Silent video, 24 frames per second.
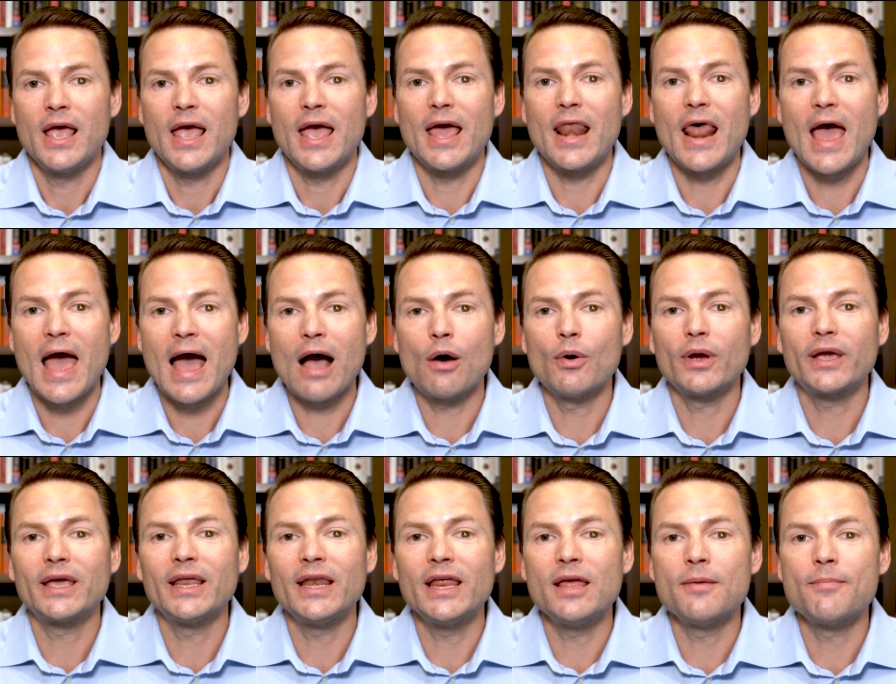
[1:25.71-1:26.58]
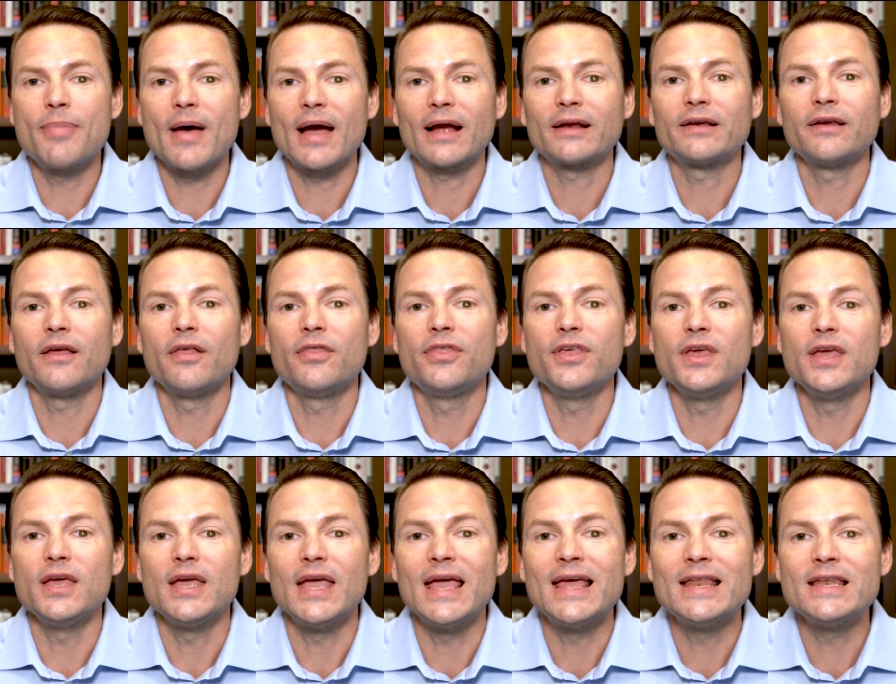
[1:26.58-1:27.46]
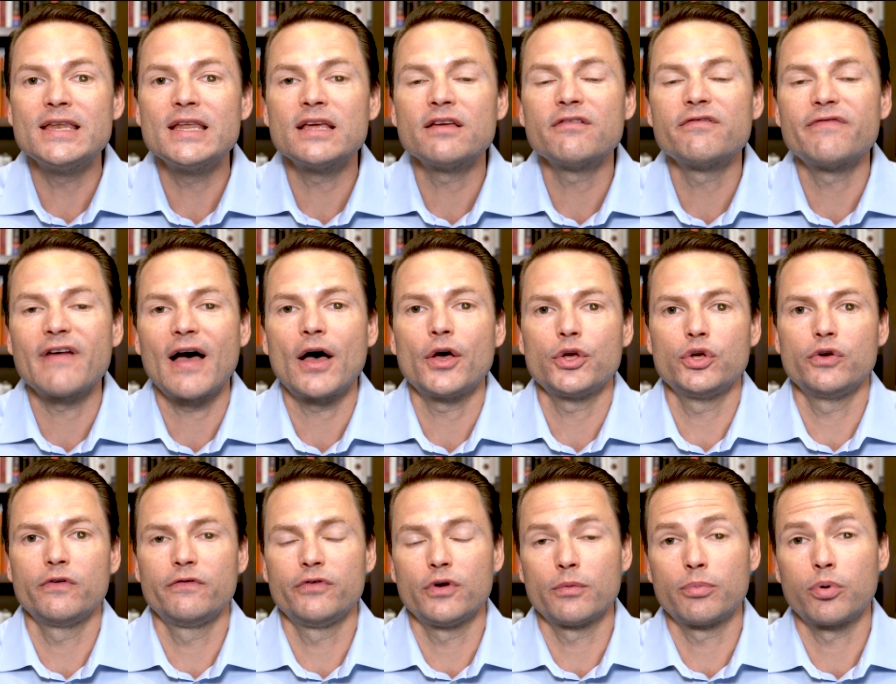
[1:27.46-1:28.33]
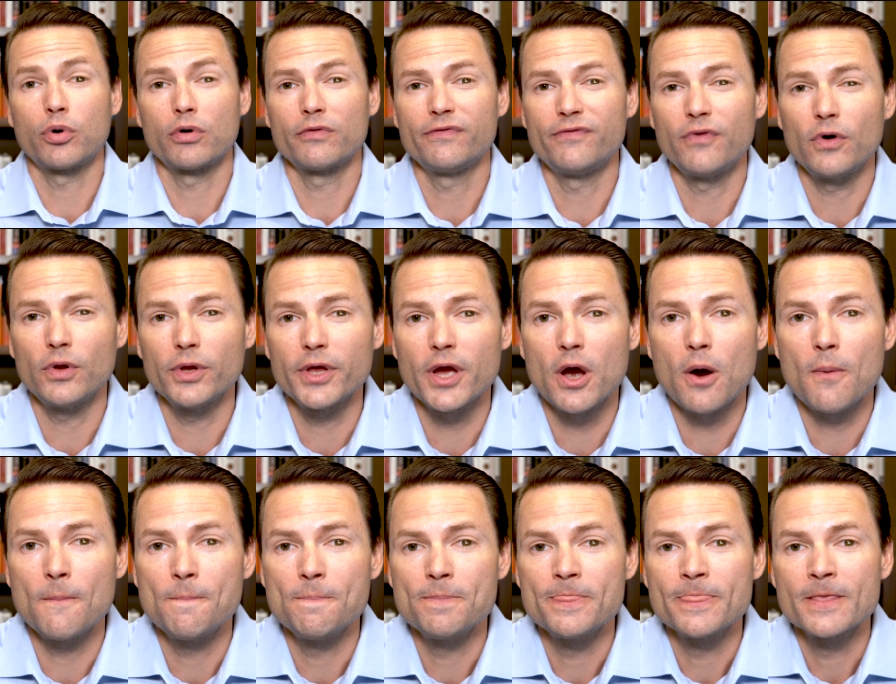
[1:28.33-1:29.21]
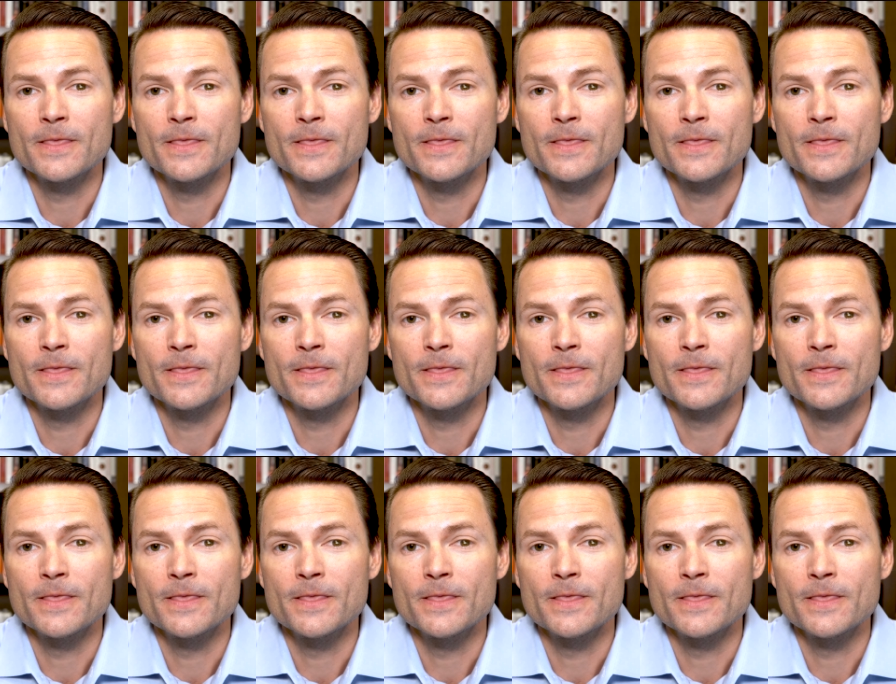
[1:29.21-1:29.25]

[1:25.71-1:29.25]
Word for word: and how it can impact the ending value of your portfolio.